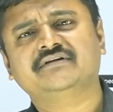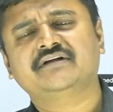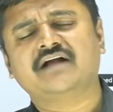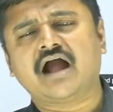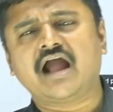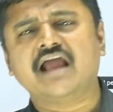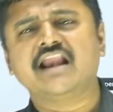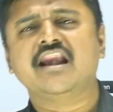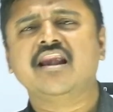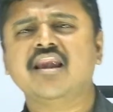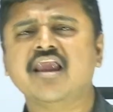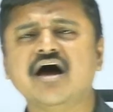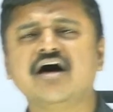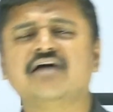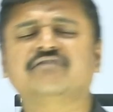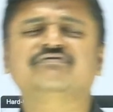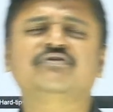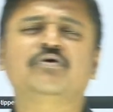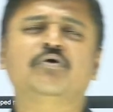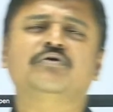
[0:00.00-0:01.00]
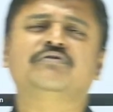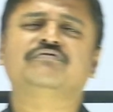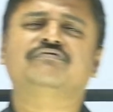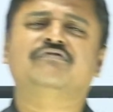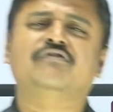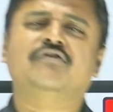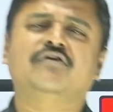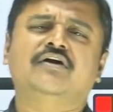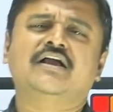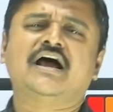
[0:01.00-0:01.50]
I love good
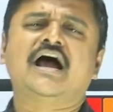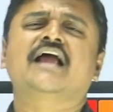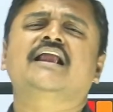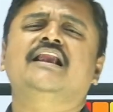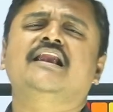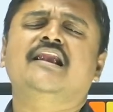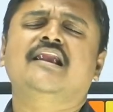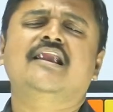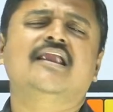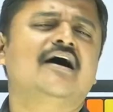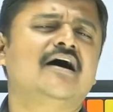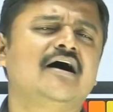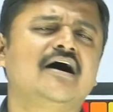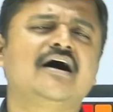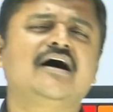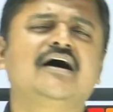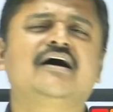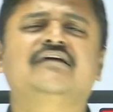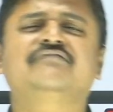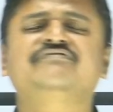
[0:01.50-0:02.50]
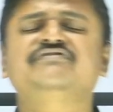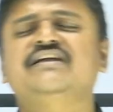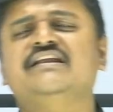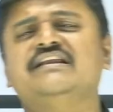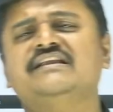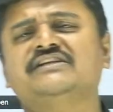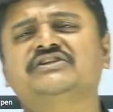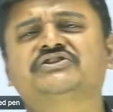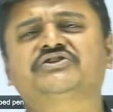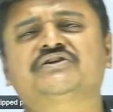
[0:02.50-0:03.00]
food. I love
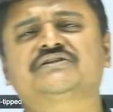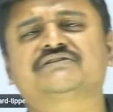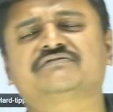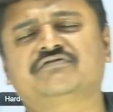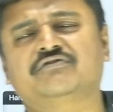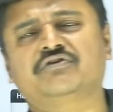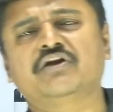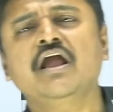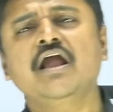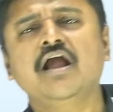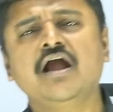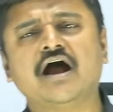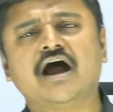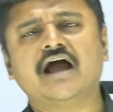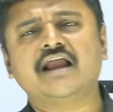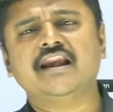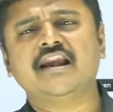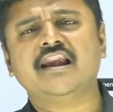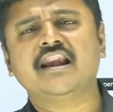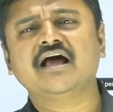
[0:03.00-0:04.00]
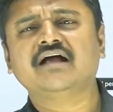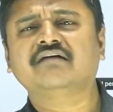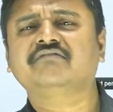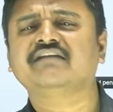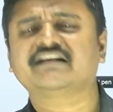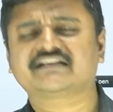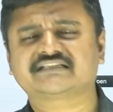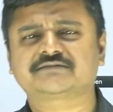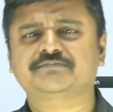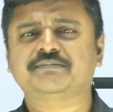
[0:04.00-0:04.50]
delicious food. I love
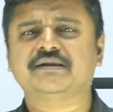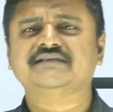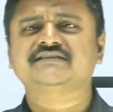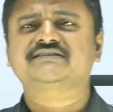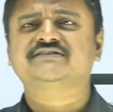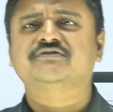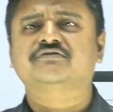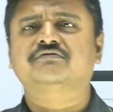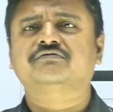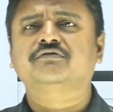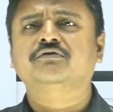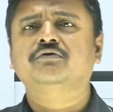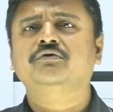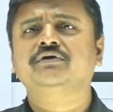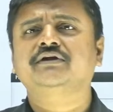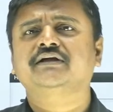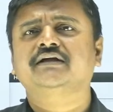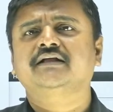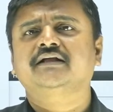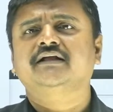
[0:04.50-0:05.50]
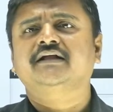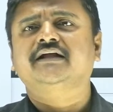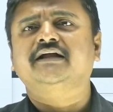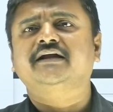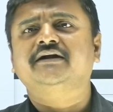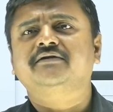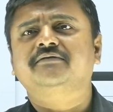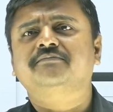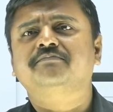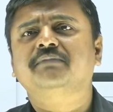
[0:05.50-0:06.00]
expensive food.
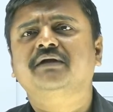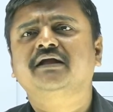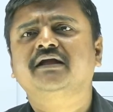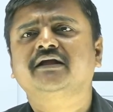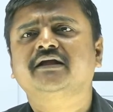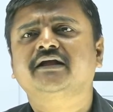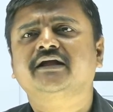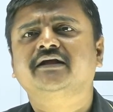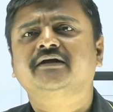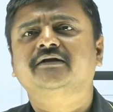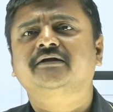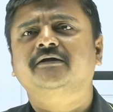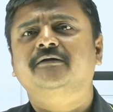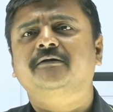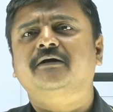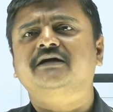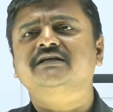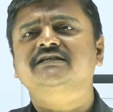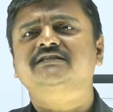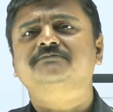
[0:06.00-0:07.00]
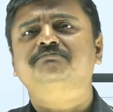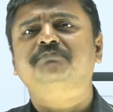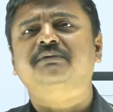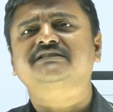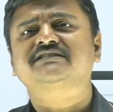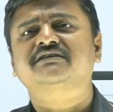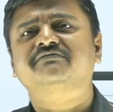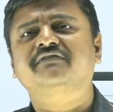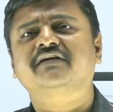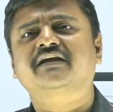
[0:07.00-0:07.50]
It a
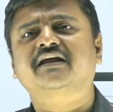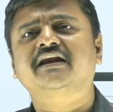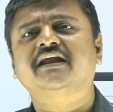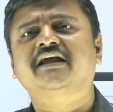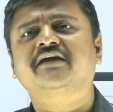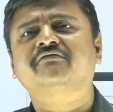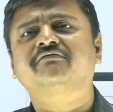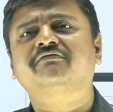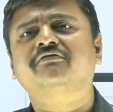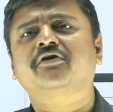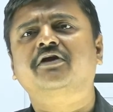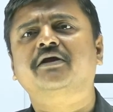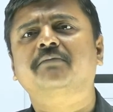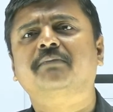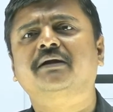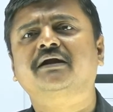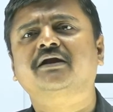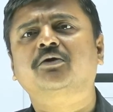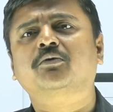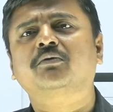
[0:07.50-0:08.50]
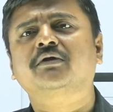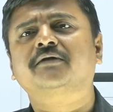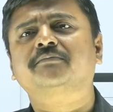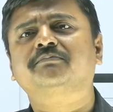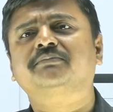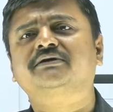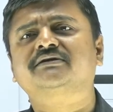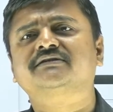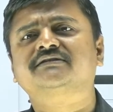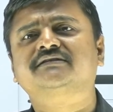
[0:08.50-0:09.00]
specific name for a particular
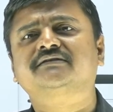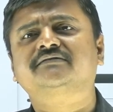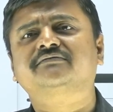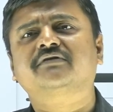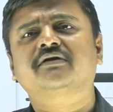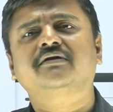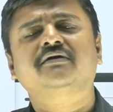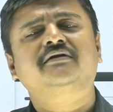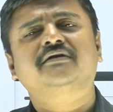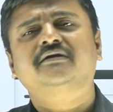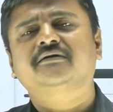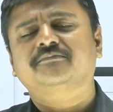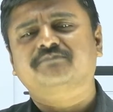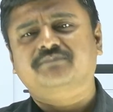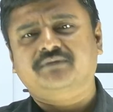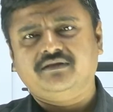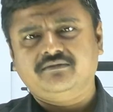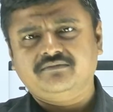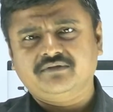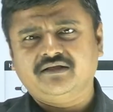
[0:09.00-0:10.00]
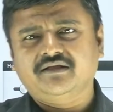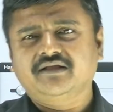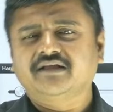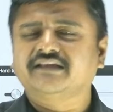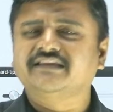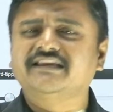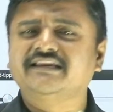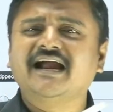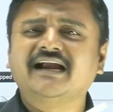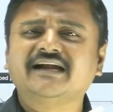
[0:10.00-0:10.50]
person.
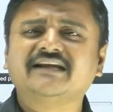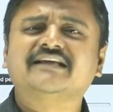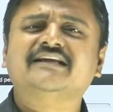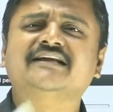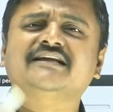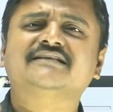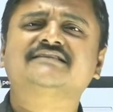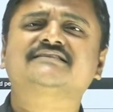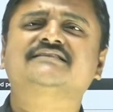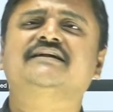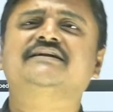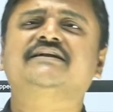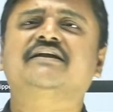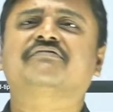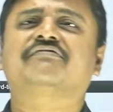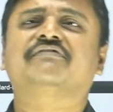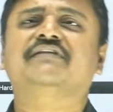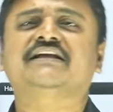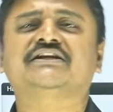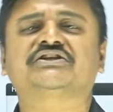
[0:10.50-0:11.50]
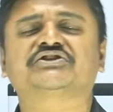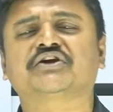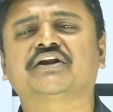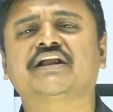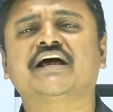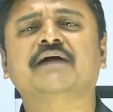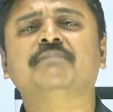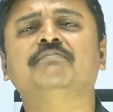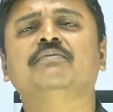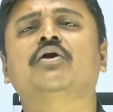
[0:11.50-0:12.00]
That is the definition.
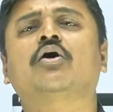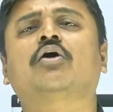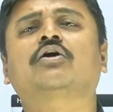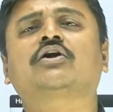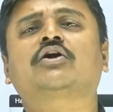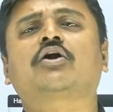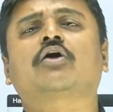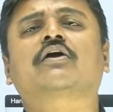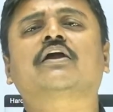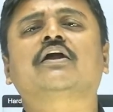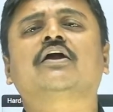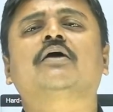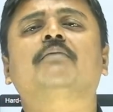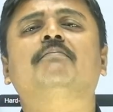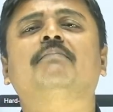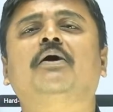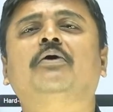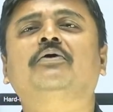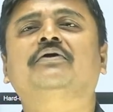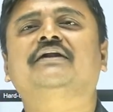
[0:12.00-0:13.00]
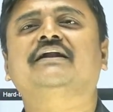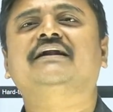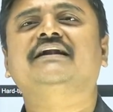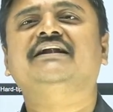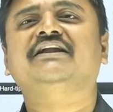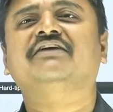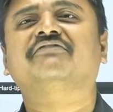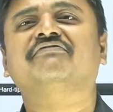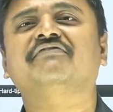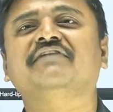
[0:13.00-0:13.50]
I am not talking about
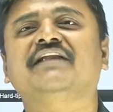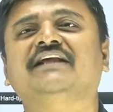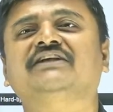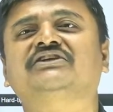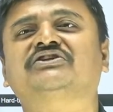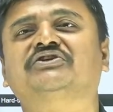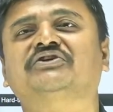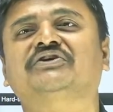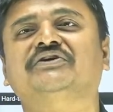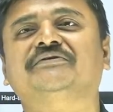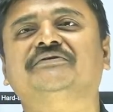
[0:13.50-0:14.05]
definition.